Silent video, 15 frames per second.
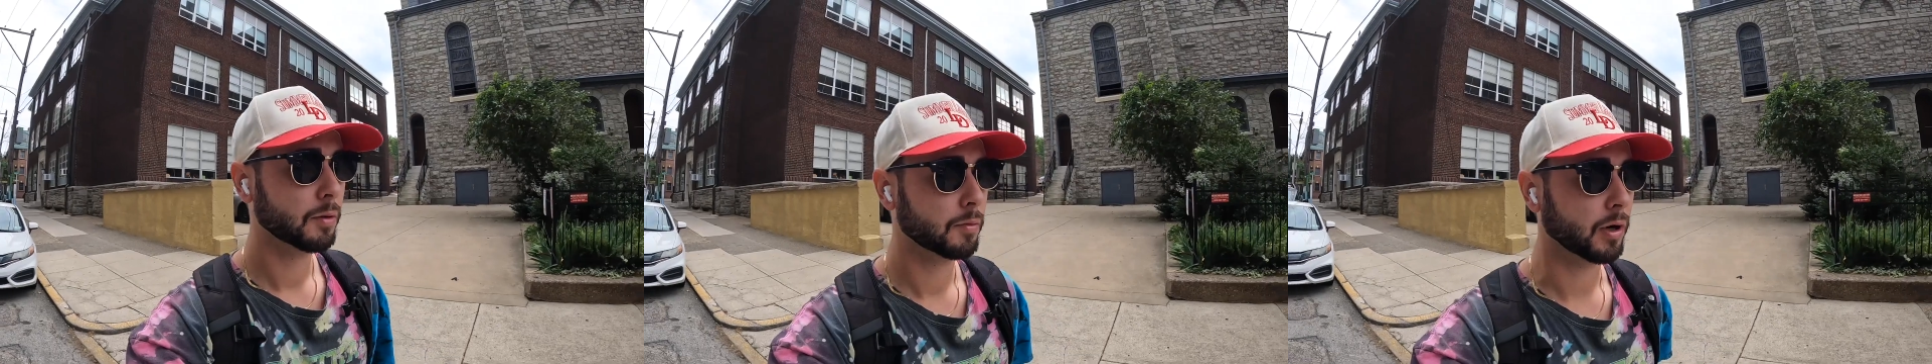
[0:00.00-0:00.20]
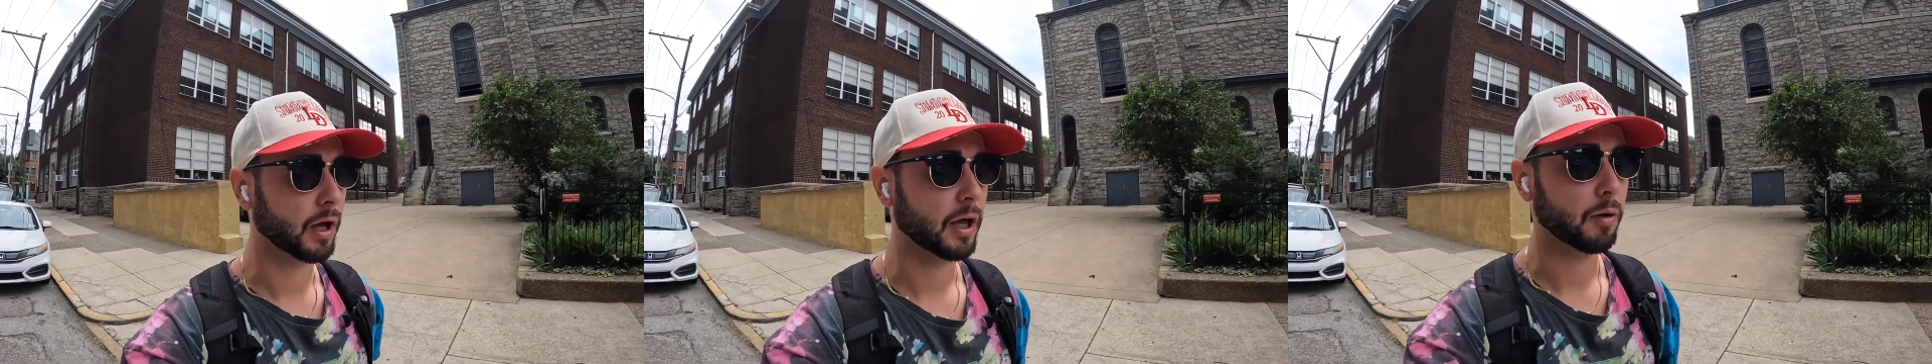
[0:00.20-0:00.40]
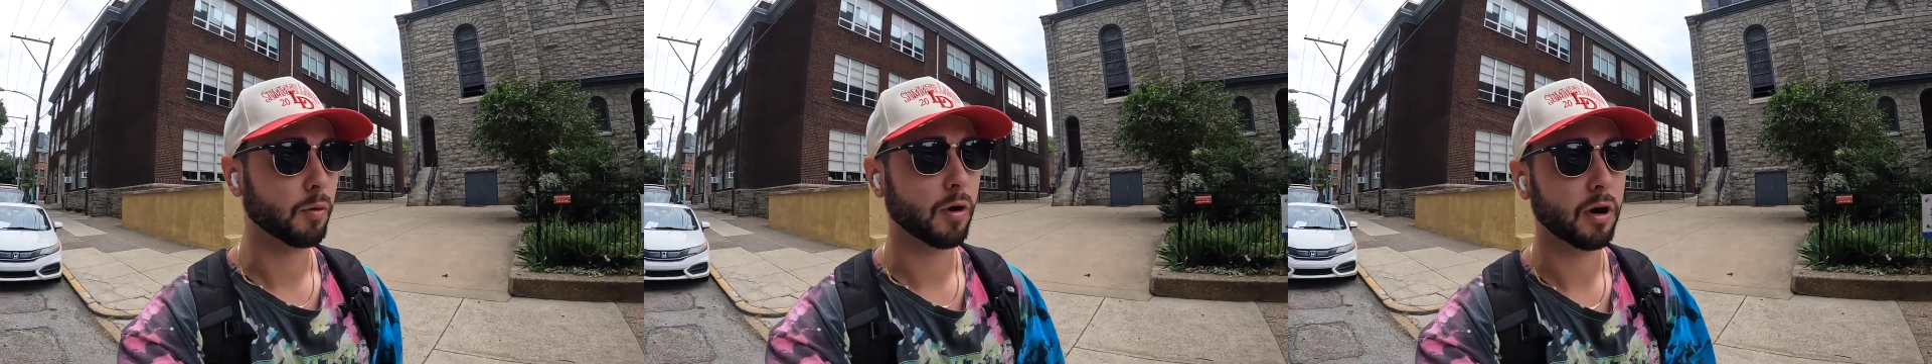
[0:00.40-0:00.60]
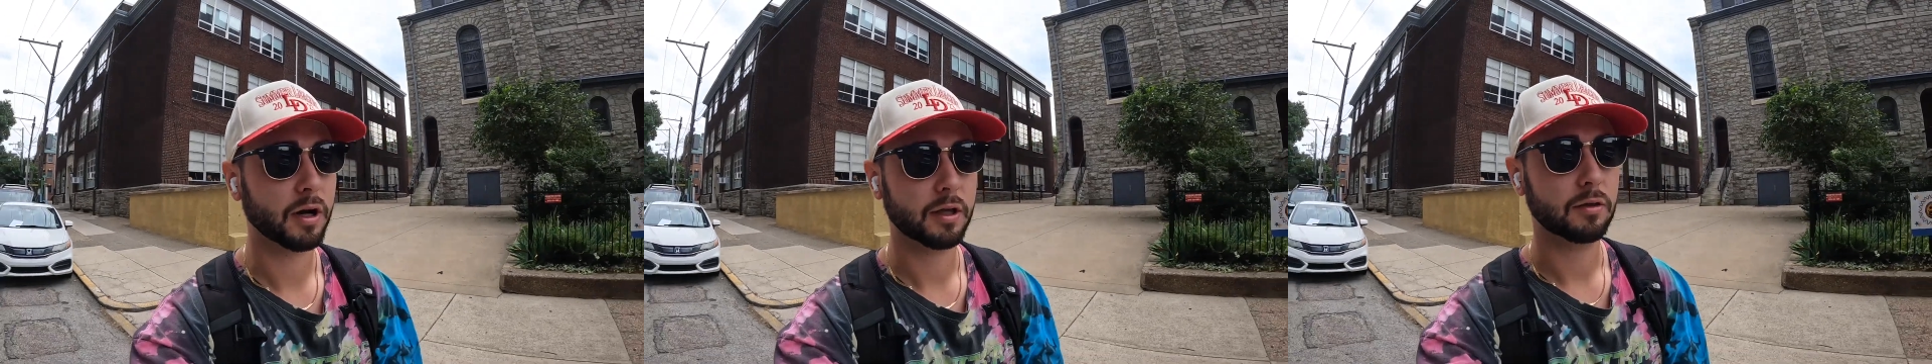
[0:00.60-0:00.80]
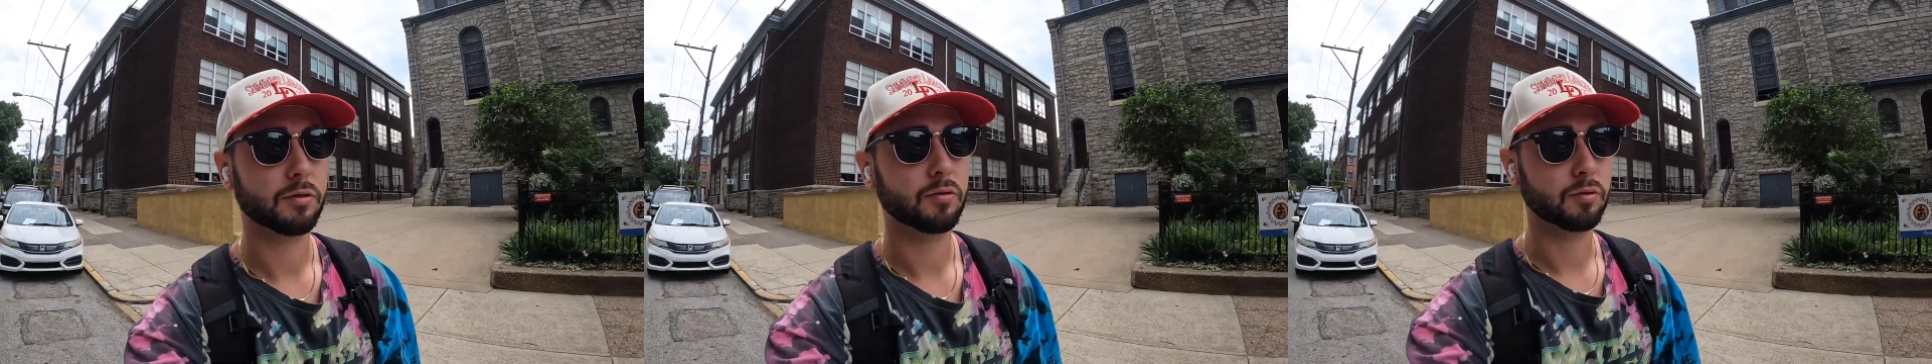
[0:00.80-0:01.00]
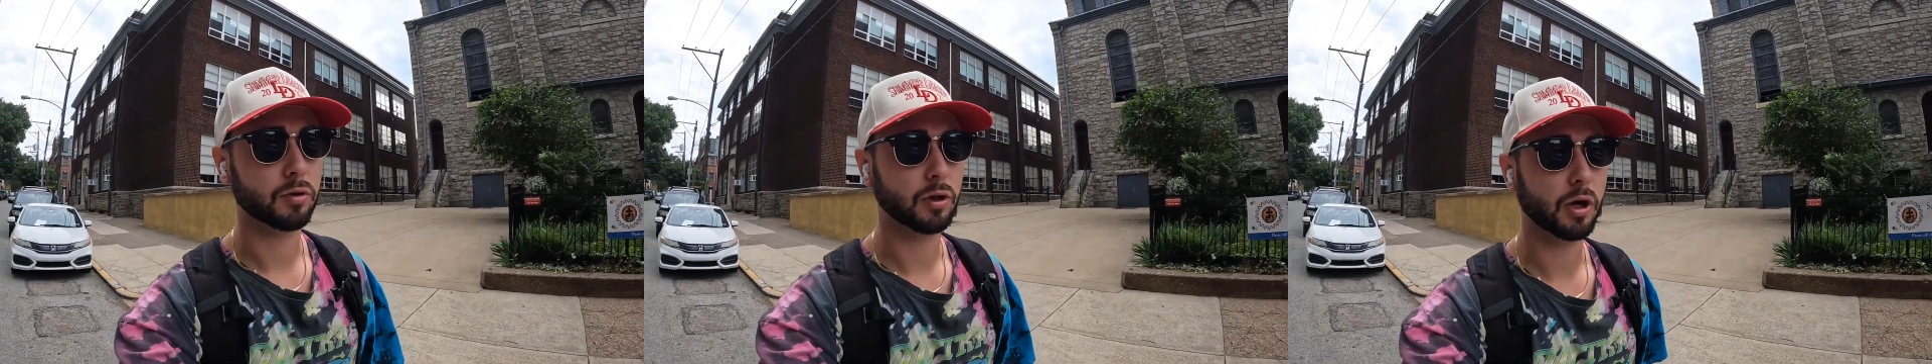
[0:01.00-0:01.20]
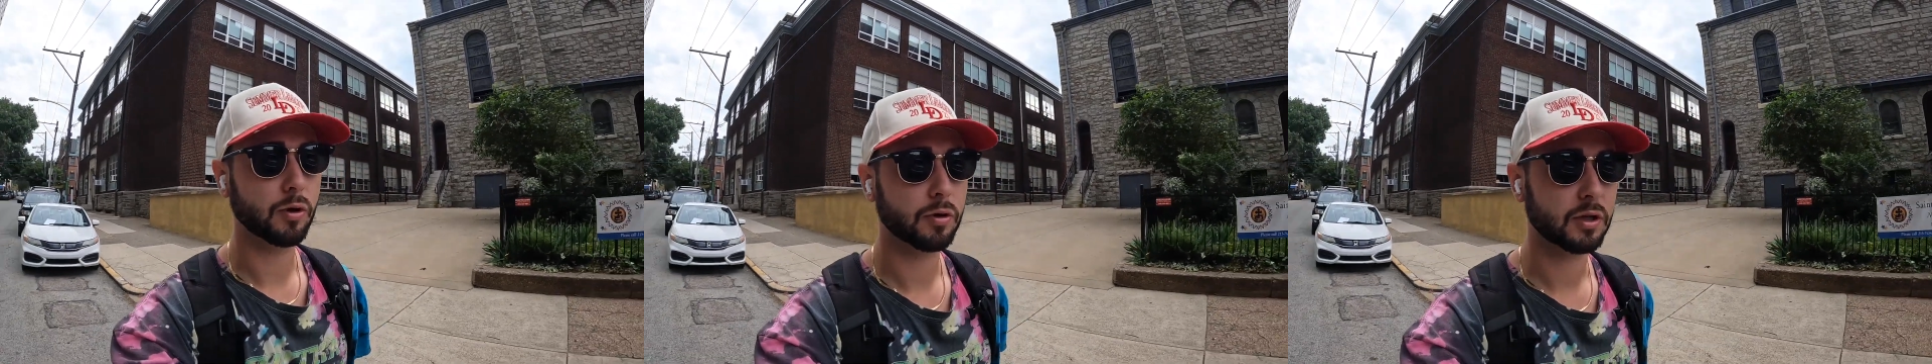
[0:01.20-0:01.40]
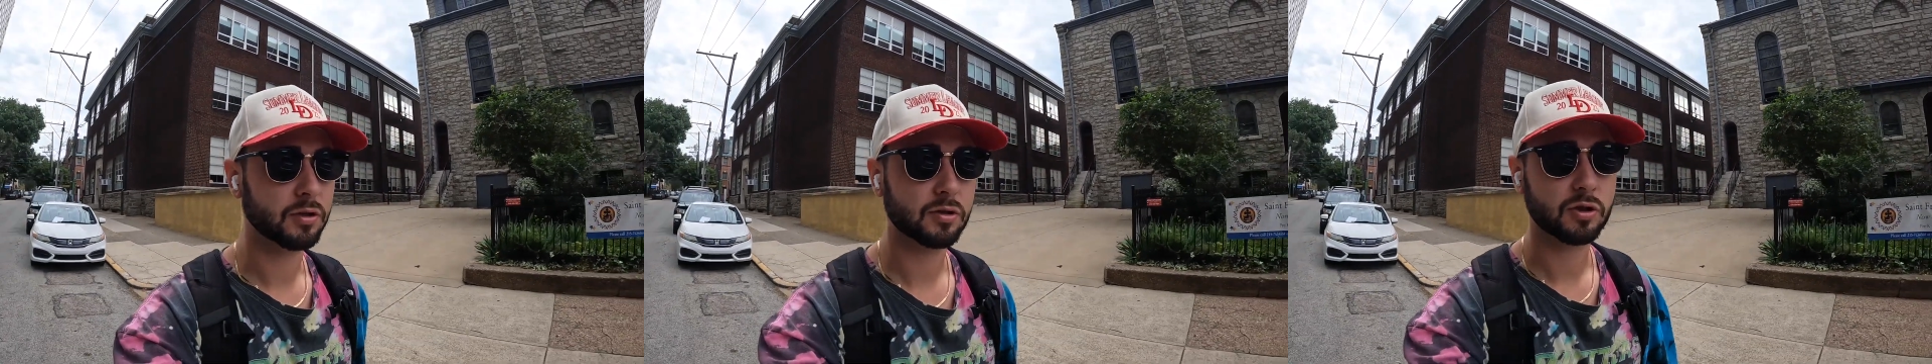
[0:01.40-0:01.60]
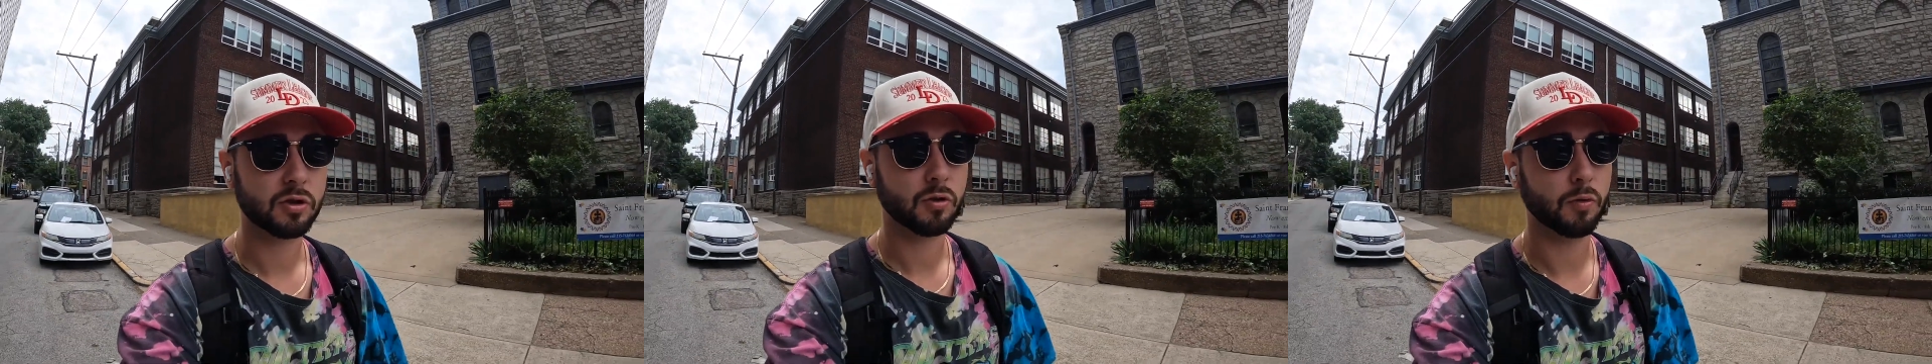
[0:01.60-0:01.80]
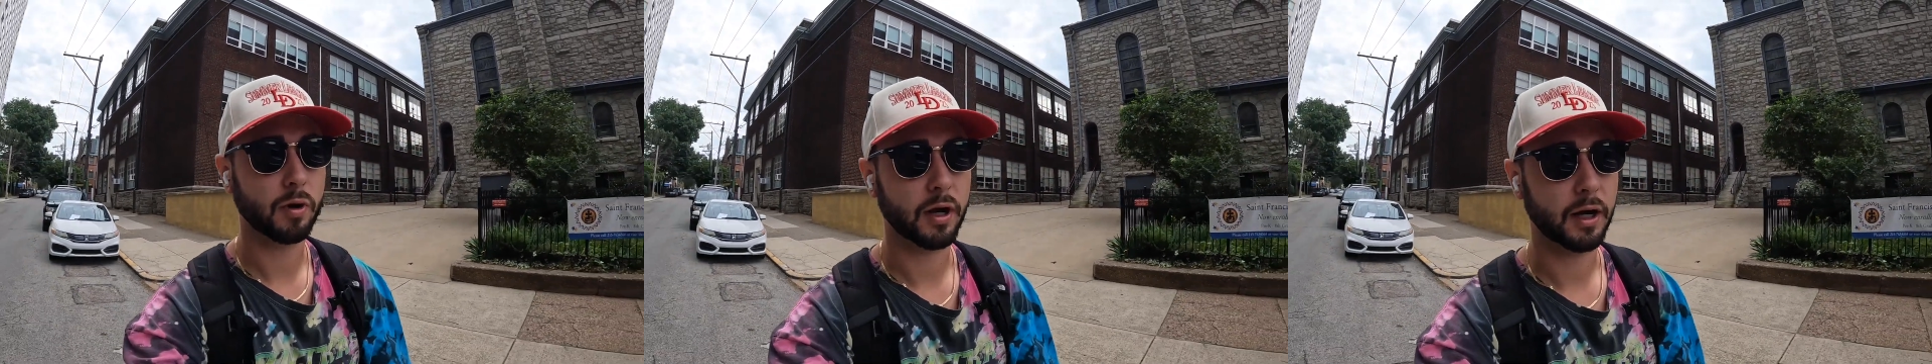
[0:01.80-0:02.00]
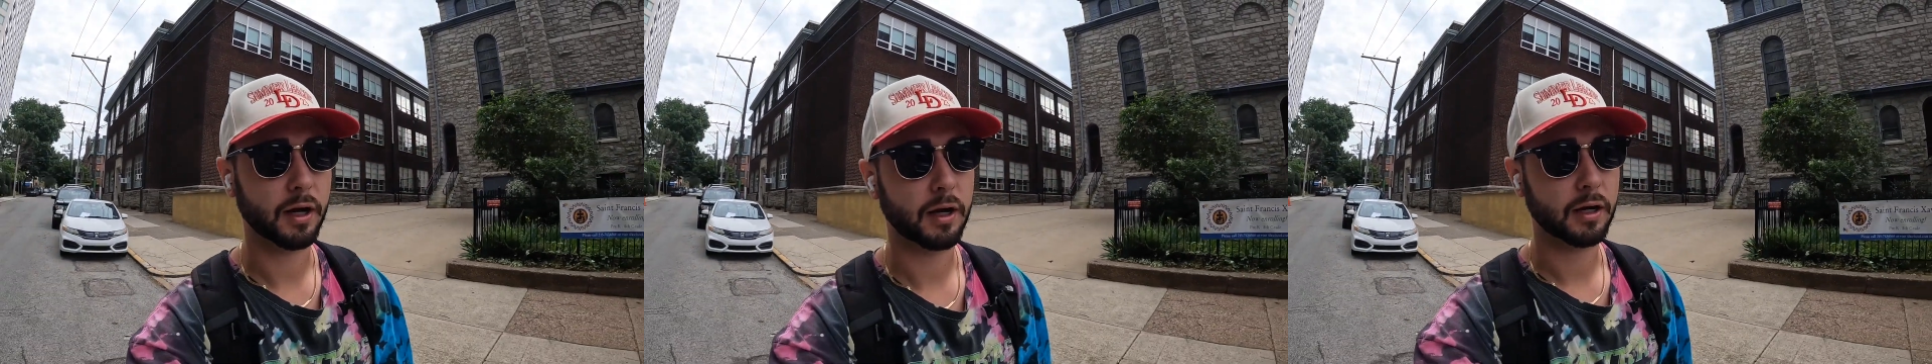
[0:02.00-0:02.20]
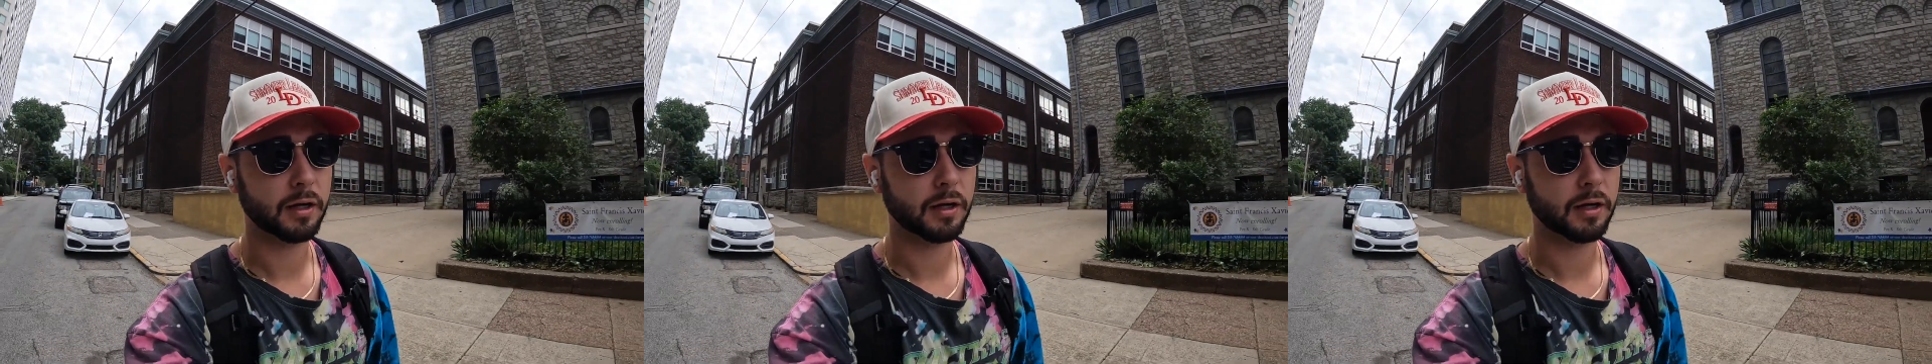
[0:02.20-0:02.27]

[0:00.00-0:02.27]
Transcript: probably walking through Logan Square,